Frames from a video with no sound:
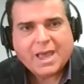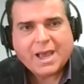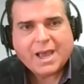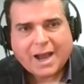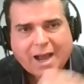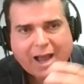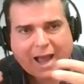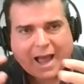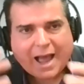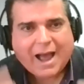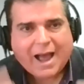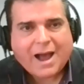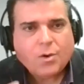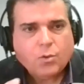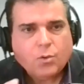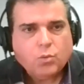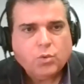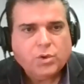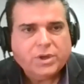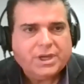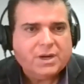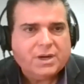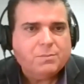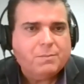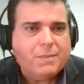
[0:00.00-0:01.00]
how we
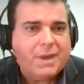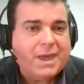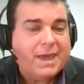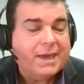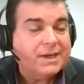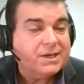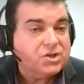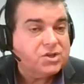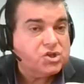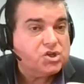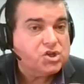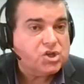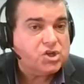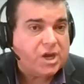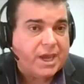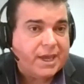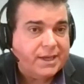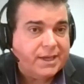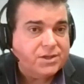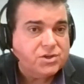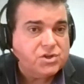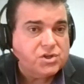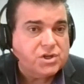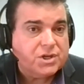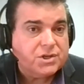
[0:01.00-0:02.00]
can make
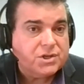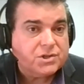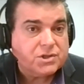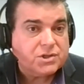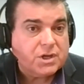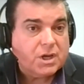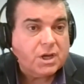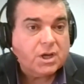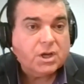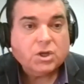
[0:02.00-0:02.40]
changes